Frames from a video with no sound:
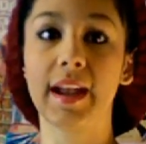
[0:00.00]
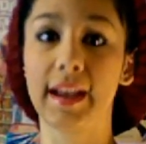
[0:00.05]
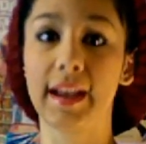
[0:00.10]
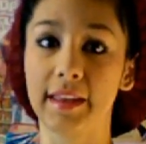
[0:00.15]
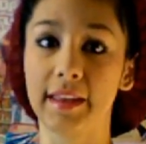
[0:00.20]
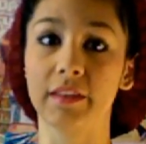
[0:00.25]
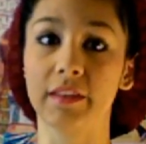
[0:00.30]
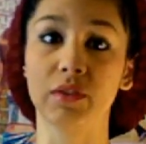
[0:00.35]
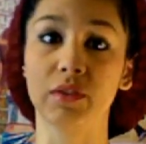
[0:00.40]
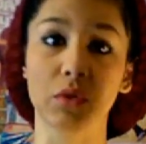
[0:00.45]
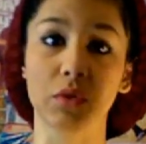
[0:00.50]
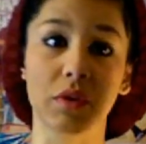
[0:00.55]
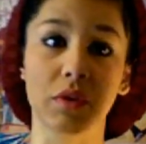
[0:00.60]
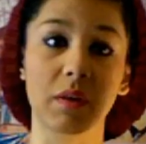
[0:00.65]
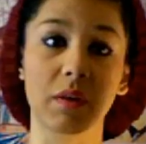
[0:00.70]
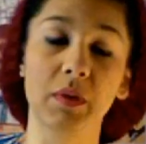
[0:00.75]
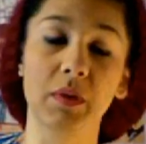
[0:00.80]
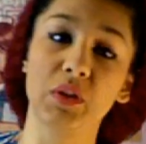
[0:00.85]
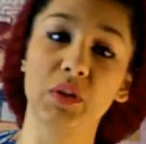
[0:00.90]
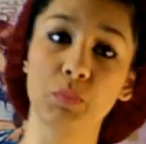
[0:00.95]
and the
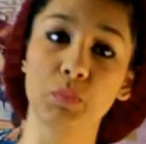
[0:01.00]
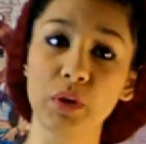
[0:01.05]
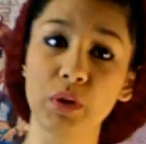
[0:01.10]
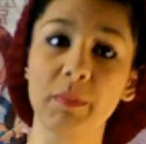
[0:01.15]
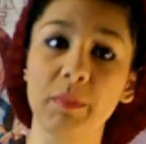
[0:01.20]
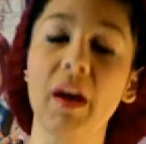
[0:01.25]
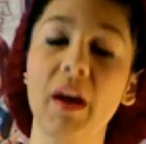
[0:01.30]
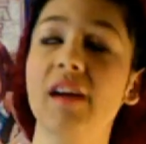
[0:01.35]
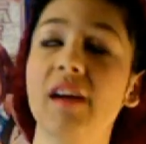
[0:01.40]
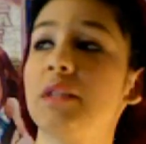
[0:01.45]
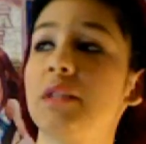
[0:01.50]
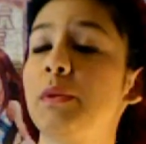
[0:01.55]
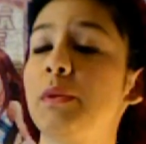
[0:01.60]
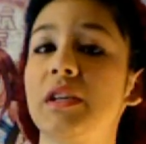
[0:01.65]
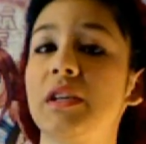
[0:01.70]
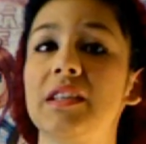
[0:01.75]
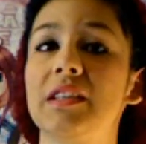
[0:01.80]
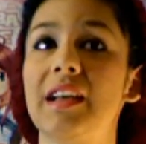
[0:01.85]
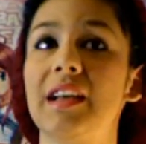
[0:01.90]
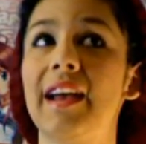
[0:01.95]
story, which is pretty boss
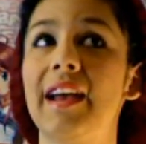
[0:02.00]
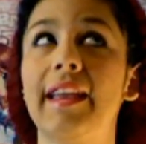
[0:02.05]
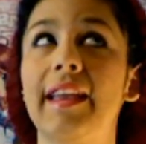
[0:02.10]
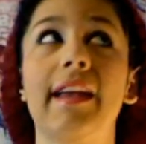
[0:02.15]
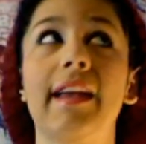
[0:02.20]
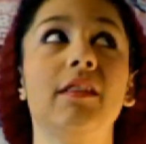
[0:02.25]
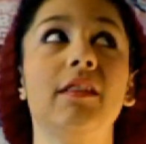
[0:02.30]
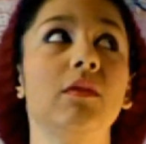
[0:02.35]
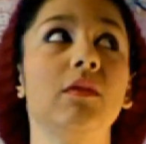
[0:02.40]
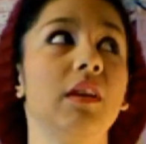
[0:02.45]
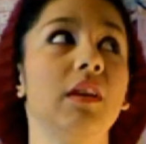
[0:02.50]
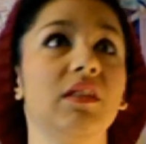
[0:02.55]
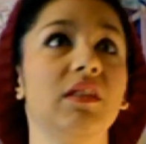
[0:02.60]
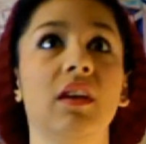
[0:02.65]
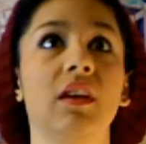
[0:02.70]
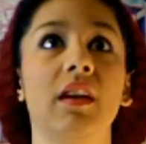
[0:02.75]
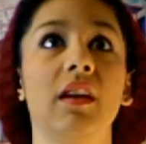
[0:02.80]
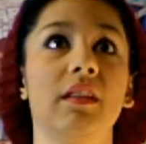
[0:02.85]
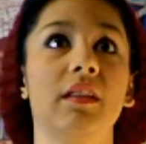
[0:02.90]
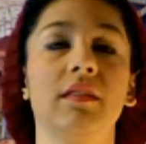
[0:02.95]
because I can't do that
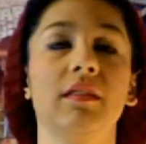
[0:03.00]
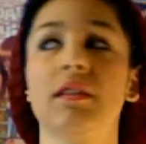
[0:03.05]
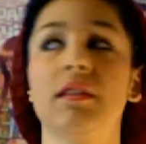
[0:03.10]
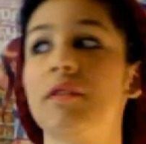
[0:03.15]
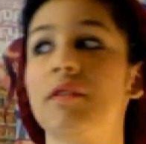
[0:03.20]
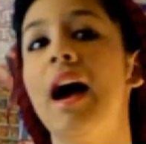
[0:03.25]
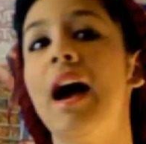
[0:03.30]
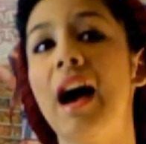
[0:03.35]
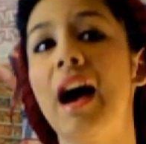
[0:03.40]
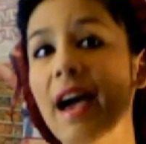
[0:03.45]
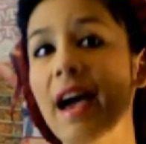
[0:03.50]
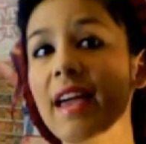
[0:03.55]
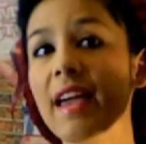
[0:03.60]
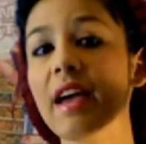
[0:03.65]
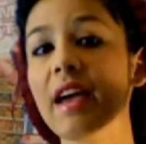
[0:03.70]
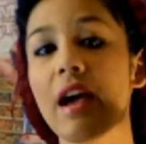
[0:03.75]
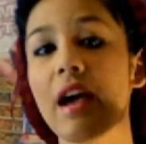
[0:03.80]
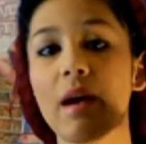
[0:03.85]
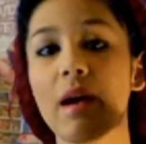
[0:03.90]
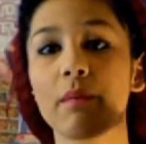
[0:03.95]
kind of stuff. I
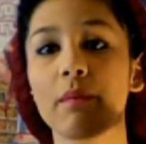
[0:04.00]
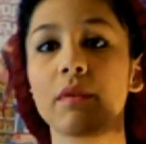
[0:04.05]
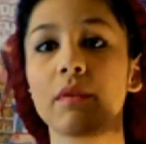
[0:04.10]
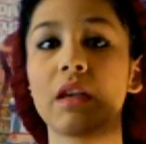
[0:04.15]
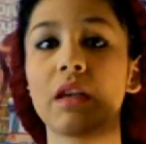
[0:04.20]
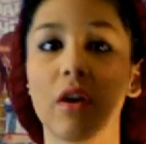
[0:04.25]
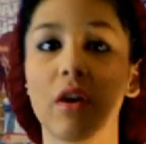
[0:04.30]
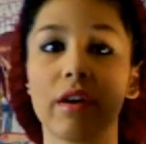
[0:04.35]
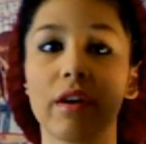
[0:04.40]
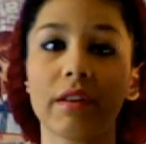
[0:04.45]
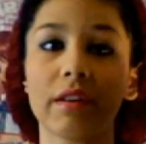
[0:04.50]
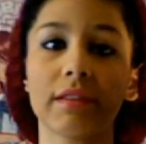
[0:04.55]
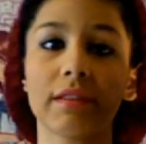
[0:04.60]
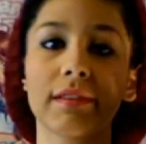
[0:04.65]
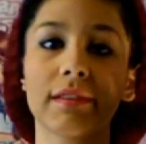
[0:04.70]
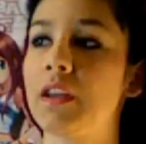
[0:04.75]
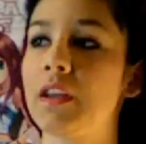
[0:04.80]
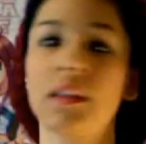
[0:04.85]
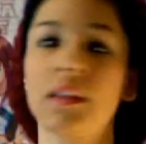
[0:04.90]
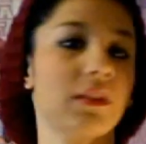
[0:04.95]
am the
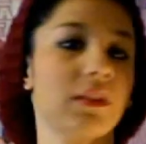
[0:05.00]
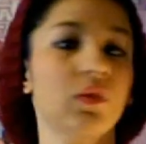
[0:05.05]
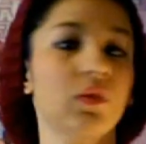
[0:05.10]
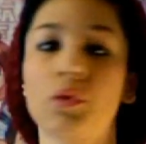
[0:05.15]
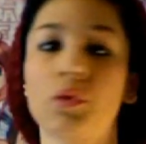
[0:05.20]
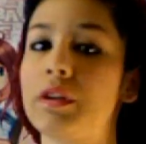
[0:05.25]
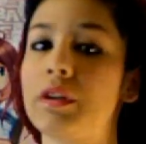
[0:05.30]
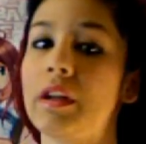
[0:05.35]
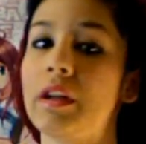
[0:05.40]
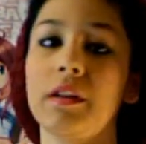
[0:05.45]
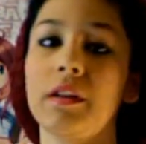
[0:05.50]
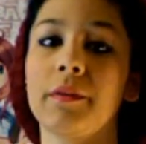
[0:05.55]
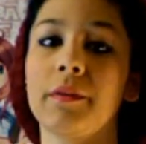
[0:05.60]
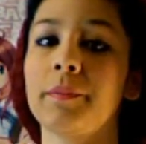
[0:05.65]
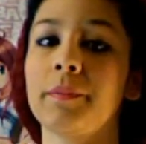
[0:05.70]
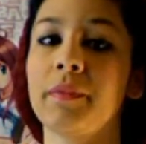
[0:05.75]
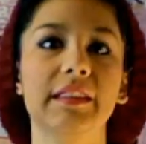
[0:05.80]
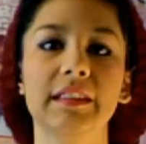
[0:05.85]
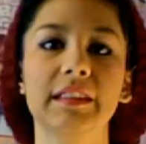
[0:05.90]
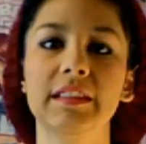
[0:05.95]
artist, not the storyteller.
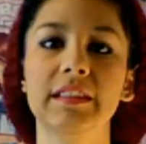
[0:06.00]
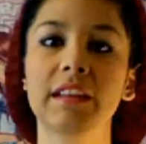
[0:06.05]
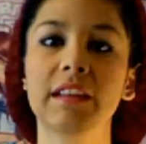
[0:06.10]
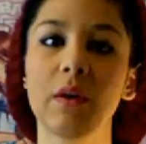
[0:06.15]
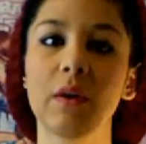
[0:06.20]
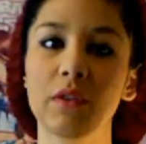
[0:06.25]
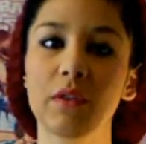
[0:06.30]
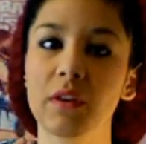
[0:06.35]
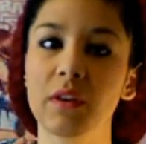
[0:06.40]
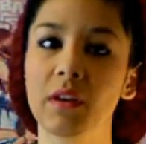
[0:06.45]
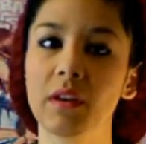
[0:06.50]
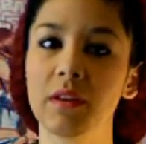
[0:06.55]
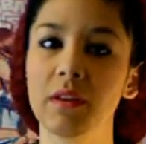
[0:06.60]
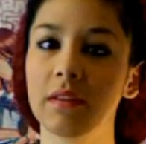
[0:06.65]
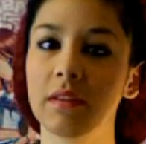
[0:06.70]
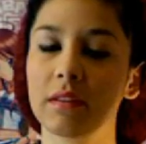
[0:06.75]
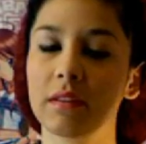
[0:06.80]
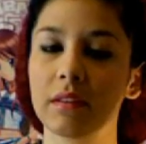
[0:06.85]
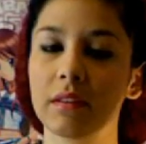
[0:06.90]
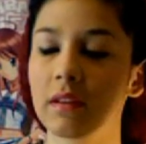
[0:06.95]
This is how
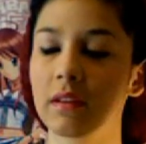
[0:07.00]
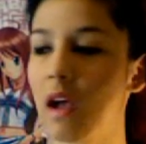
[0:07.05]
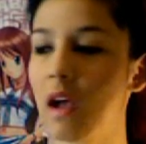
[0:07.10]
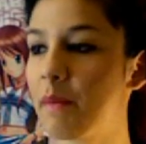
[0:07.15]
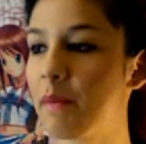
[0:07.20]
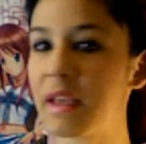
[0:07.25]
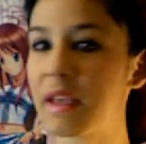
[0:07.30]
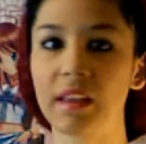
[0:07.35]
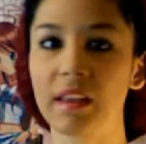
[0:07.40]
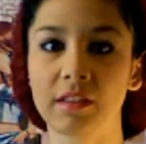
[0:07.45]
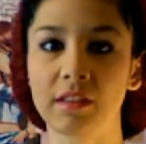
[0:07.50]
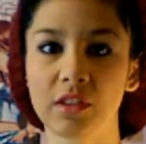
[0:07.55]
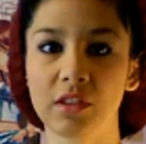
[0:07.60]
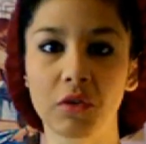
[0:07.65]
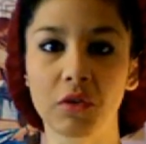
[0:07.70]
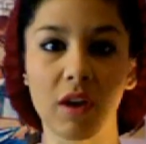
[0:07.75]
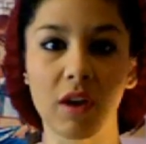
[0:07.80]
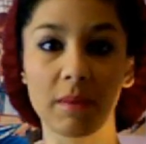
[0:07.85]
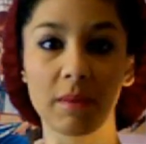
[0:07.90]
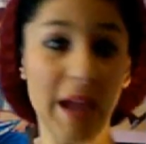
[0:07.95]
the comic is
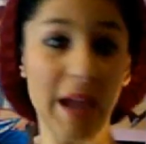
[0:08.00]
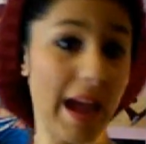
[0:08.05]
described